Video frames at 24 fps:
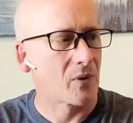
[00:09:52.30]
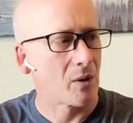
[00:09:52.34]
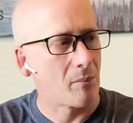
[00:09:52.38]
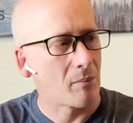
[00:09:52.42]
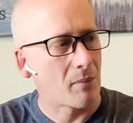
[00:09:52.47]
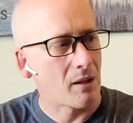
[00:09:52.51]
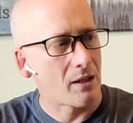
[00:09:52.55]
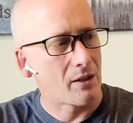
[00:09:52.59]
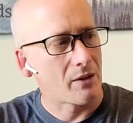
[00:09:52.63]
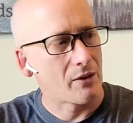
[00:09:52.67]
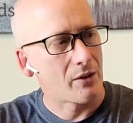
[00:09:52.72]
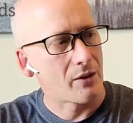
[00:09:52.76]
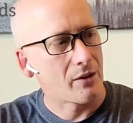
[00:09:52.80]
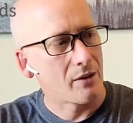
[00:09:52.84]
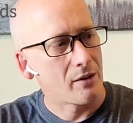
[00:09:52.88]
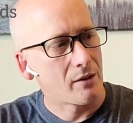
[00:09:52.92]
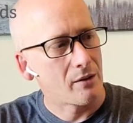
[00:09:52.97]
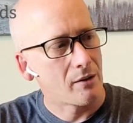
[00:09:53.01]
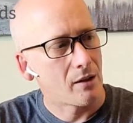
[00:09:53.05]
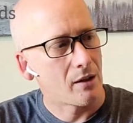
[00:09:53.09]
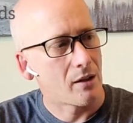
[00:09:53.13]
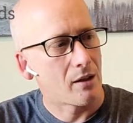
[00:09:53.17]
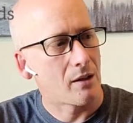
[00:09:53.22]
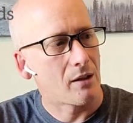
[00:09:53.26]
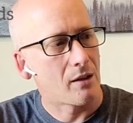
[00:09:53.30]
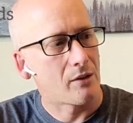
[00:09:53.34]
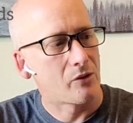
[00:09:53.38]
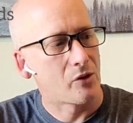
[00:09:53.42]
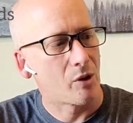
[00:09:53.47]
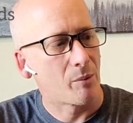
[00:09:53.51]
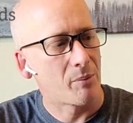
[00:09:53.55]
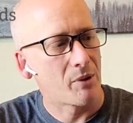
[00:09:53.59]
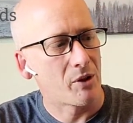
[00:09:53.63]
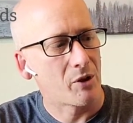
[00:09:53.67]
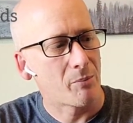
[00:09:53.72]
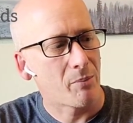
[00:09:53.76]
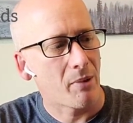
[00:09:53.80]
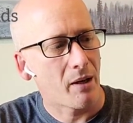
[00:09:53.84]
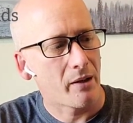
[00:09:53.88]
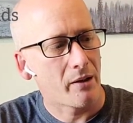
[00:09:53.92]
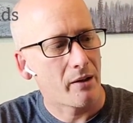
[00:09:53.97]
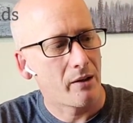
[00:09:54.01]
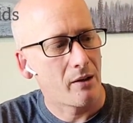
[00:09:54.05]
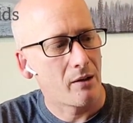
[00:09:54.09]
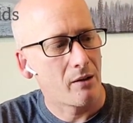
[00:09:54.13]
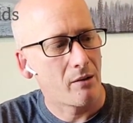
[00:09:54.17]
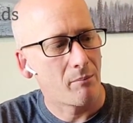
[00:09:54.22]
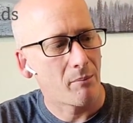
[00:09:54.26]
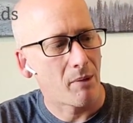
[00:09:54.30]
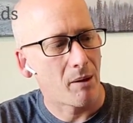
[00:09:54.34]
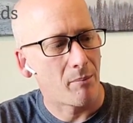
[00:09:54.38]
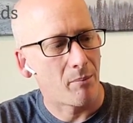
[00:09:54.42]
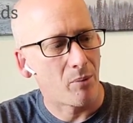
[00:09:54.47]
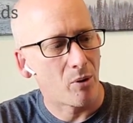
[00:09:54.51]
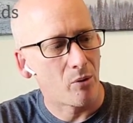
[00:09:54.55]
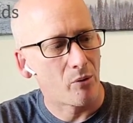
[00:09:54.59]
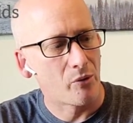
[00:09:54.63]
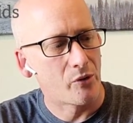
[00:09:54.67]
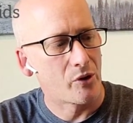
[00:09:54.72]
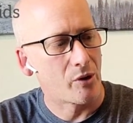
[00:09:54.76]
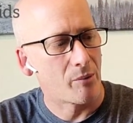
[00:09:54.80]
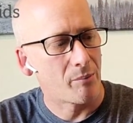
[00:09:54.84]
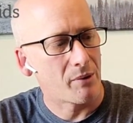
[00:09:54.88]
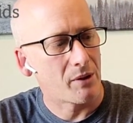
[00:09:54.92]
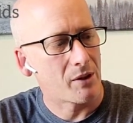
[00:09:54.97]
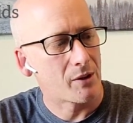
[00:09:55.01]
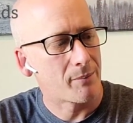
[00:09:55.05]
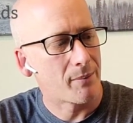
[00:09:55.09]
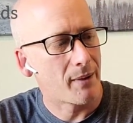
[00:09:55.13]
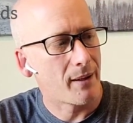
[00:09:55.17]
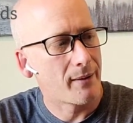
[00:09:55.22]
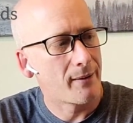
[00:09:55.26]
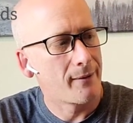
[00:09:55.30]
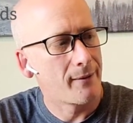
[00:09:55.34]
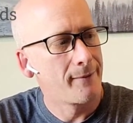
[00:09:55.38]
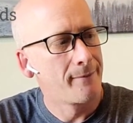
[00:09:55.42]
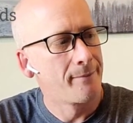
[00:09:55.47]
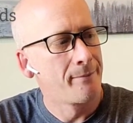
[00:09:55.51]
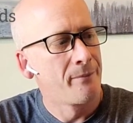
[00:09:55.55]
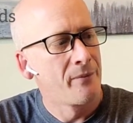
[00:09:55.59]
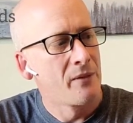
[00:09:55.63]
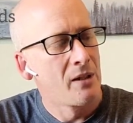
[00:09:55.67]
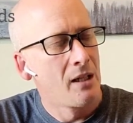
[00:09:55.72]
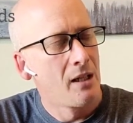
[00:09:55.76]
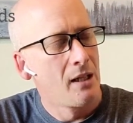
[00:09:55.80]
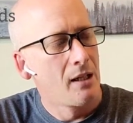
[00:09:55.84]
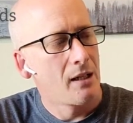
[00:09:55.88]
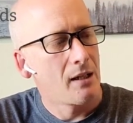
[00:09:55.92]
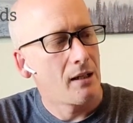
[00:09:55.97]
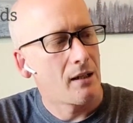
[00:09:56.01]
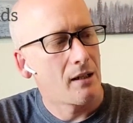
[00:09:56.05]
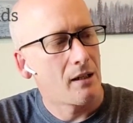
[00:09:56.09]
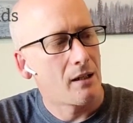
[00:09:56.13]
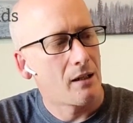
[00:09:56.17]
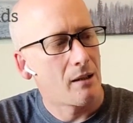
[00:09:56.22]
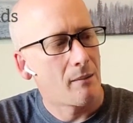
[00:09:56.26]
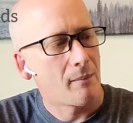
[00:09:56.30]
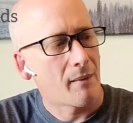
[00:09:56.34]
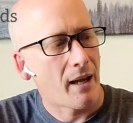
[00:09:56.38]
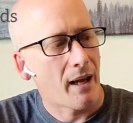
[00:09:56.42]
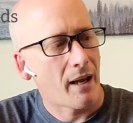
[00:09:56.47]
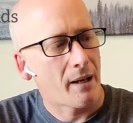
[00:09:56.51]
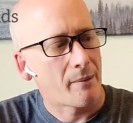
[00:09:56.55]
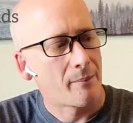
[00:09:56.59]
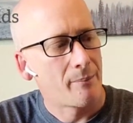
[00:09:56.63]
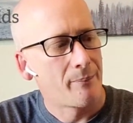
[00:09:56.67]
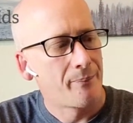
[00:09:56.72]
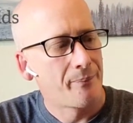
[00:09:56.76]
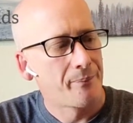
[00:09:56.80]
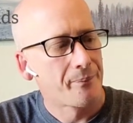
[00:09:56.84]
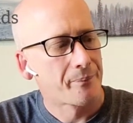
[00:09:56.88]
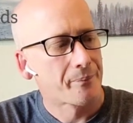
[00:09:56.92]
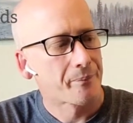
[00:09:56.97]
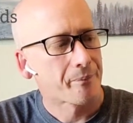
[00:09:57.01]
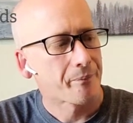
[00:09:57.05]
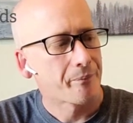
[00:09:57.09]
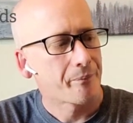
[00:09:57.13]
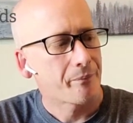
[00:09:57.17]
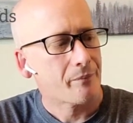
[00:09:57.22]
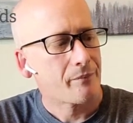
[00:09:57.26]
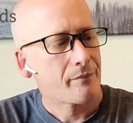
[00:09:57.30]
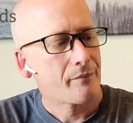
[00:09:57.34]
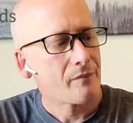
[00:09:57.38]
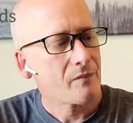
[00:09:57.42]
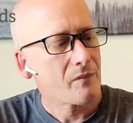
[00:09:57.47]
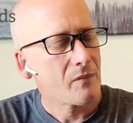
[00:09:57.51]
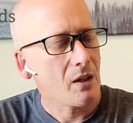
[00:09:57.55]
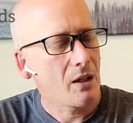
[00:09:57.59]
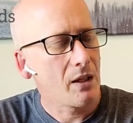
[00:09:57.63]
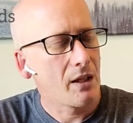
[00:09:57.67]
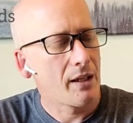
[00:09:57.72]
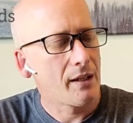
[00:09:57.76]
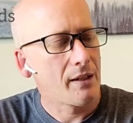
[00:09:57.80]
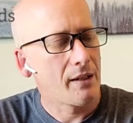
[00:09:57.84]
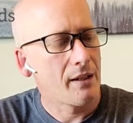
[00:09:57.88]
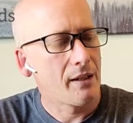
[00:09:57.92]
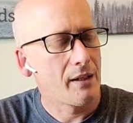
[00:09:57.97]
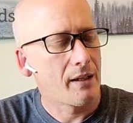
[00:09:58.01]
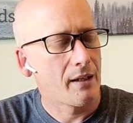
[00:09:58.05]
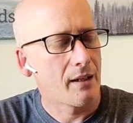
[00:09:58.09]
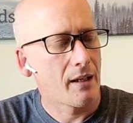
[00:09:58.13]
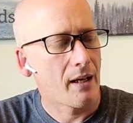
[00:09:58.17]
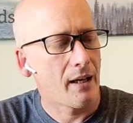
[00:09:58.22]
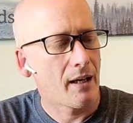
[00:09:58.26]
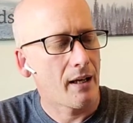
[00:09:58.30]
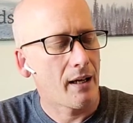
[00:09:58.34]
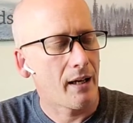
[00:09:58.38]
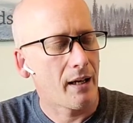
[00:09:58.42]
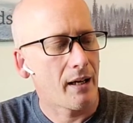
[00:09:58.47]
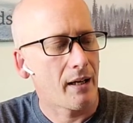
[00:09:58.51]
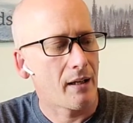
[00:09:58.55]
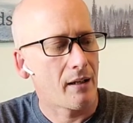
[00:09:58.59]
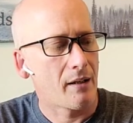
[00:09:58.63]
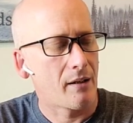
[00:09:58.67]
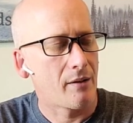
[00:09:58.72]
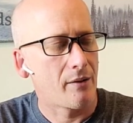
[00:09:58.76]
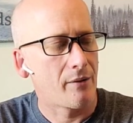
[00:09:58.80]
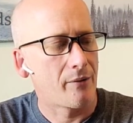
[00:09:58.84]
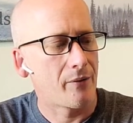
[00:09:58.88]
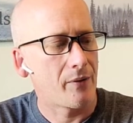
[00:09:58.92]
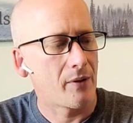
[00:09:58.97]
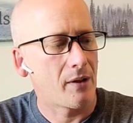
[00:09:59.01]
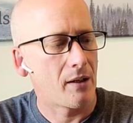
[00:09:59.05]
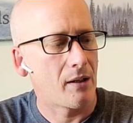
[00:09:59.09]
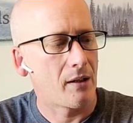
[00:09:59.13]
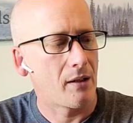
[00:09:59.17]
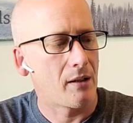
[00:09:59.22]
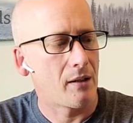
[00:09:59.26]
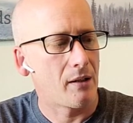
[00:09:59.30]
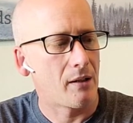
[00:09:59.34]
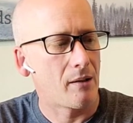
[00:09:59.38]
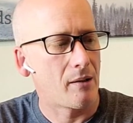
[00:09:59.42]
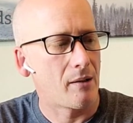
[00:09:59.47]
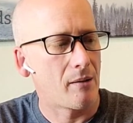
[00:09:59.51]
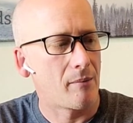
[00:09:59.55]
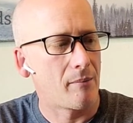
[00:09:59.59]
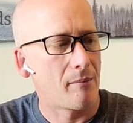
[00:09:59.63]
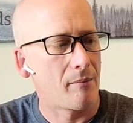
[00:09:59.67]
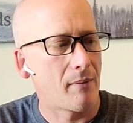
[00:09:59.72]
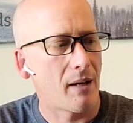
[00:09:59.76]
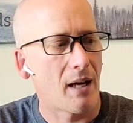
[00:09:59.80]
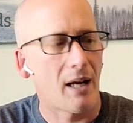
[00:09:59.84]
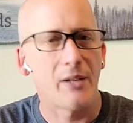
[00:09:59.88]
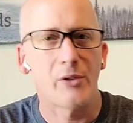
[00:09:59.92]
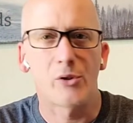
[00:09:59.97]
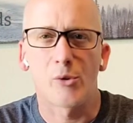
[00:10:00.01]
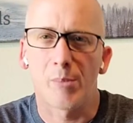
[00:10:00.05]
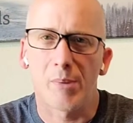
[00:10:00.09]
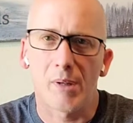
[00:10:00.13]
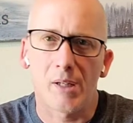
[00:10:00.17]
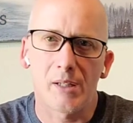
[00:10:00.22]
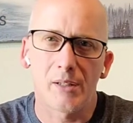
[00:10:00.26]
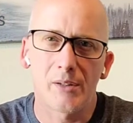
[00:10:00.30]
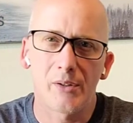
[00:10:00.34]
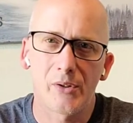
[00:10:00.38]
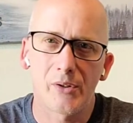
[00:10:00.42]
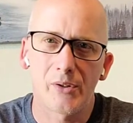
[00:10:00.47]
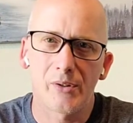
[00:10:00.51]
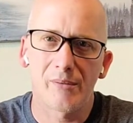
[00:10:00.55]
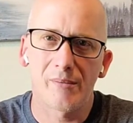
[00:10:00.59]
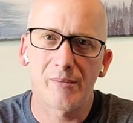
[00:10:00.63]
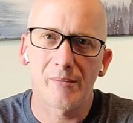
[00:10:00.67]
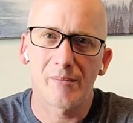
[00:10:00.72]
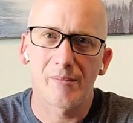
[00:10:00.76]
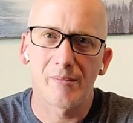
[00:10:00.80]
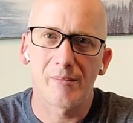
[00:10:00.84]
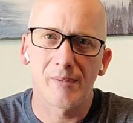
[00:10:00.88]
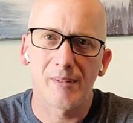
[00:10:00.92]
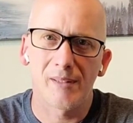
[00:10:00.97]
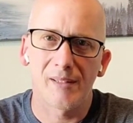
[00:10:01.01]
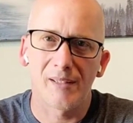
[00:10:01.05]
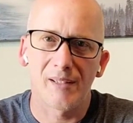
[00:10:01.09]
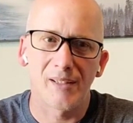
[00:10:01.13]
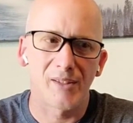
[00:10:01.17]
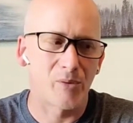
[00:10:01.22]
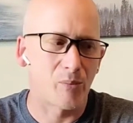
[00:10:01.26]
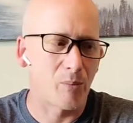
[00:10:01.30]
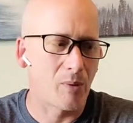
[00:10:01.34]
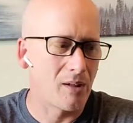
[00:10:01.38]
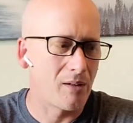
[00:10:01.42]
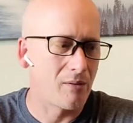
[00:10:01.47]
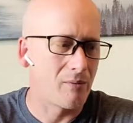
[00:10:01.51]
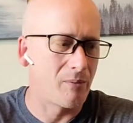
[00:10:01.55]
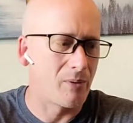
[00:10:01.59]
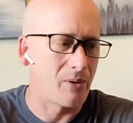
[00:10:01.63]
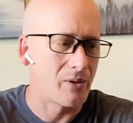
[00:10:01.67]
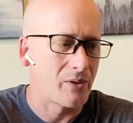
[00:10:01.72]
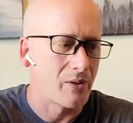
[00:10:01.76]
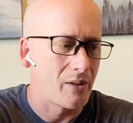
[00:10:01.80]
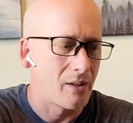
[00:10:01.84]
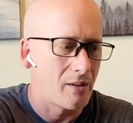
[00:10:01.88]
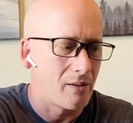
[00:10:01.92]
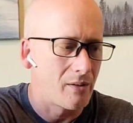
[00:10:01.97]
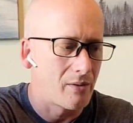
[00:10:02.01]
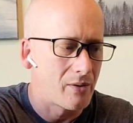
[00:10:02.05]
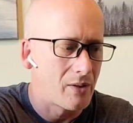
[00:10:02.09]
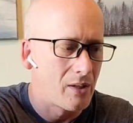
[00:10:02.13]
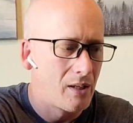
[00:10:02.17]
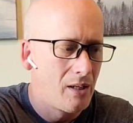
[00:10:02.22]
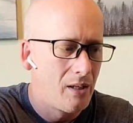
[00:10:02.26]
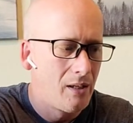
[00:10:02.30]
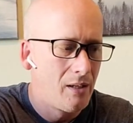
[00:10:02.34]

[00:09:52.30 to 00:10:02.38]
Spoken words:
my jumping spider here, my bold jumping spider, Adam, And then I have isopods as well, which there's